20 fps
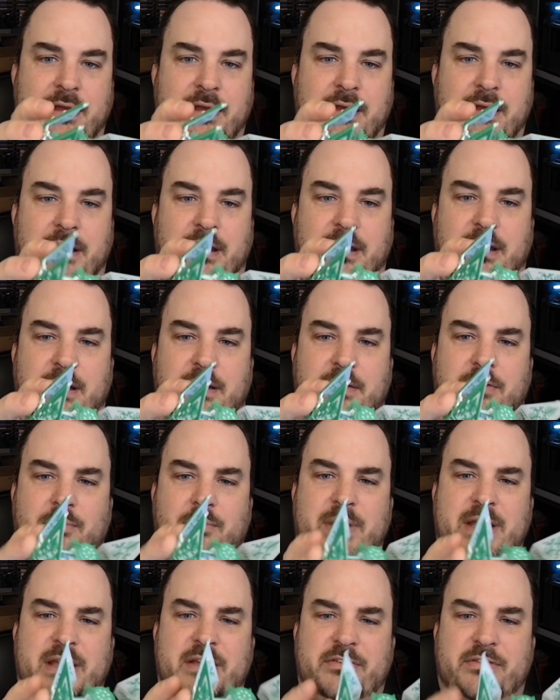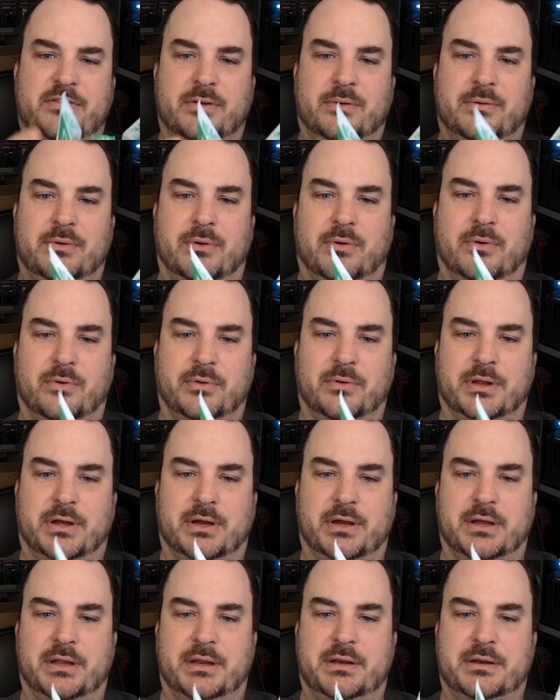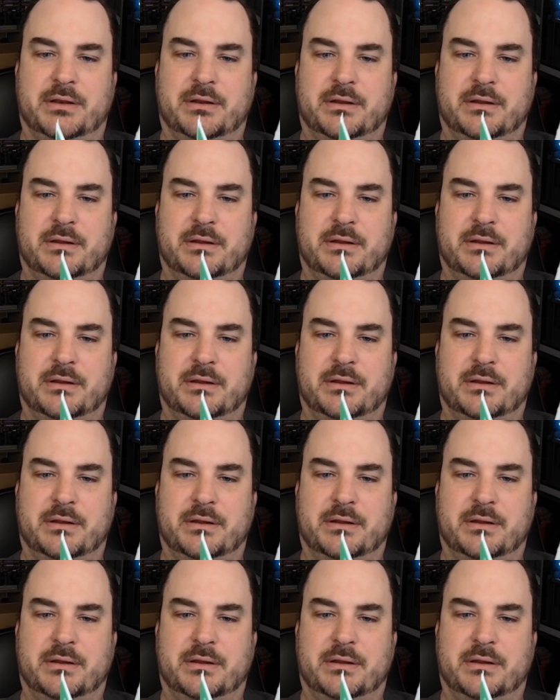The wings don't hold on